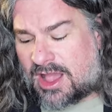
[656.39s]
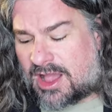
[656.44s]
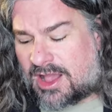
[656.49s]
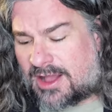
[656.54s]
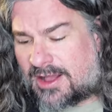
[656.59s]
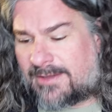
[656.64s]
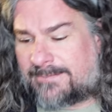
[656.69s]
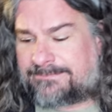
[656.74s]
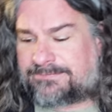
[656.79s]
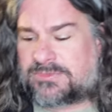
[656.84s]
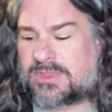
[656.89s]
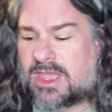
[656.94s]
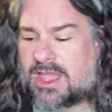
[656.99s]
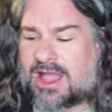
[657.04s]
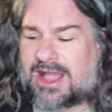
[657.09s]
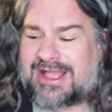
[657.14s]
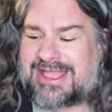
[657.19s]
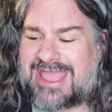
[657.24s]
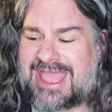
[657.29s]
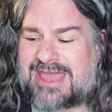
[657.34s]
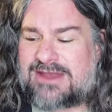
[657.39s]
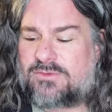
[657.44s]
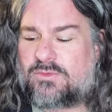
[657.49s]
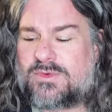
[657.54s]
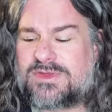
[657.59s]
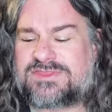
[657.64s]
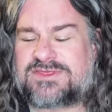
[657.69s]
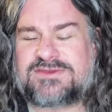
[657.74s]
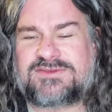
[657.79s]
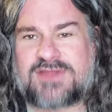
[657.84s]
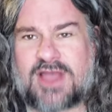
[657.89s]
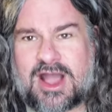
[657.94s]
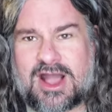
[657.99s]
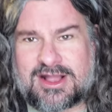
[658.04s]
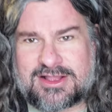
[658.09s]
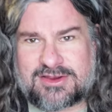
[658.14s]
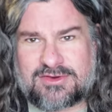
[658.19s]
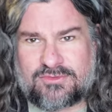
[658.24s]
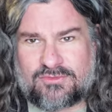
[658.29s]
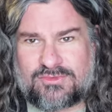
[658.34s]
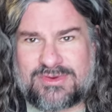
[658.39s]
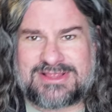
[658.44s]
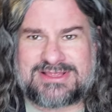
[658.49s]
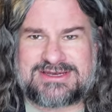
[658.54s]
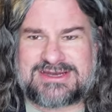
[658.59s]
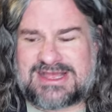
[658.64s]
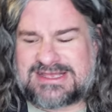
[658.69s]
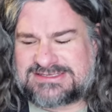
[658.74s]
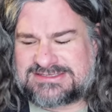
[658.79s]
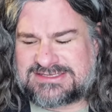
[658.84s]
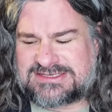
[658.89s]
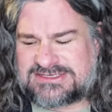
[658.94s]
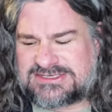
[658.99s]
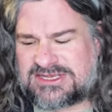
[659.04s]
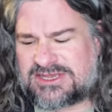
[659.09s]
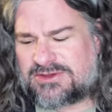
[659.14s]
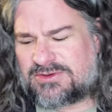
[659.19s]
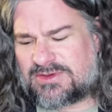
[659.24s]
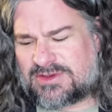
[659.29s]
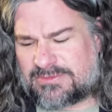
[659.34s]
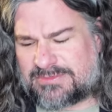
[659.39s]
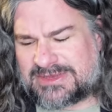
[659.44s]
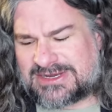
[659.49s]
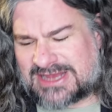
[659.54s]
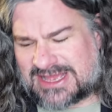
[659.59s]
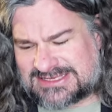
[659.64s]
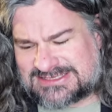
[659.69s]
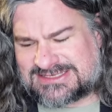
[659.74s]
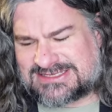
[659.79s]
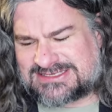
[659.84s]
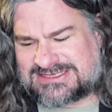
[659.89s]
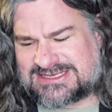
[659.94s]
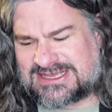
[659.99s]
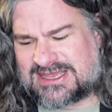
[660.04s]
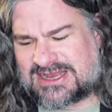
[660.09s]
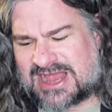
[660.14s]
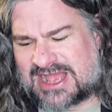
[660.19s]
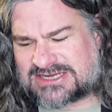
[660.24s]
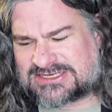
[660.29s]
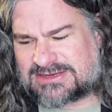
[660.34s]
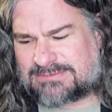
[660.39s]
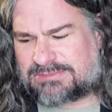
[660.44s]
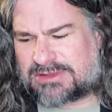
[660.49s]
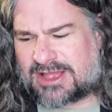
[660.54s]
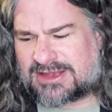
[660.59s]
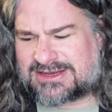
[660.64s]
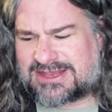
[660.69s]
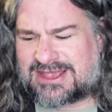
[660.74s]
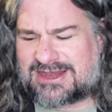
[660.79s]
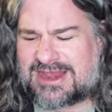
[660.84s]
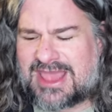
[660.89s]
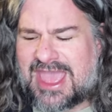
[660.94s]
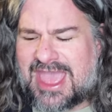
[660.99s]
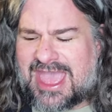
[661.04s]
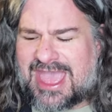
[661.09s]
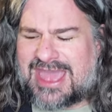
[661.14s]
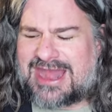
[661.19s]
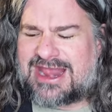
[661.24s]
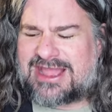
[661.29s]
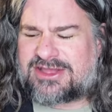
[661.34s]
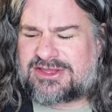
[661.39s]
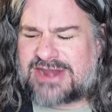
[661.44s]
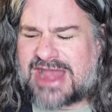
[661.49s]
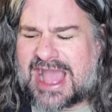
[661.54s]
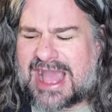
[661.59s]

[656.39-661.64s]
Again, with the dock, really nice to do. It would be nice to see it actually plugged in. And I could